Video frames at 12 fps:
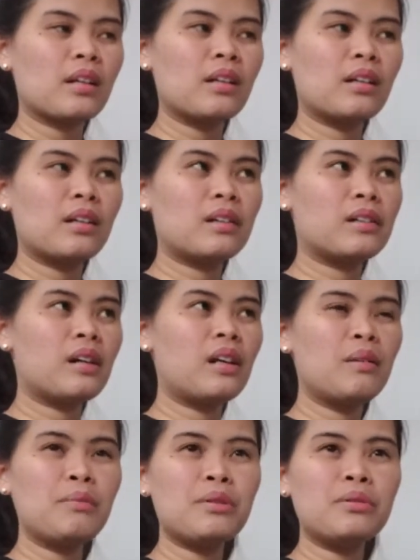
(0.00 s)
alam
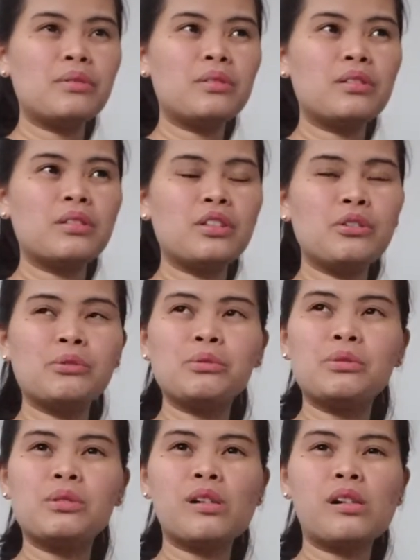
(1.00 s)
mo yun,
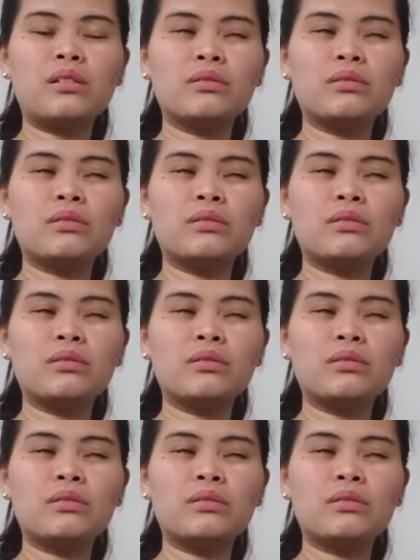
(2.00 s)
yung